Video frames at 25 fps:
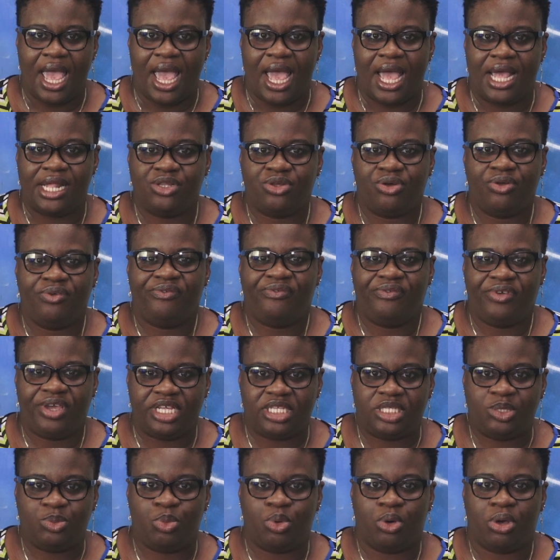and on
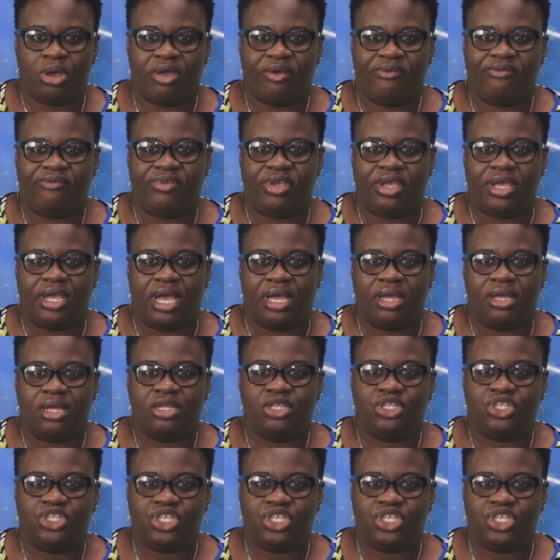Facebook via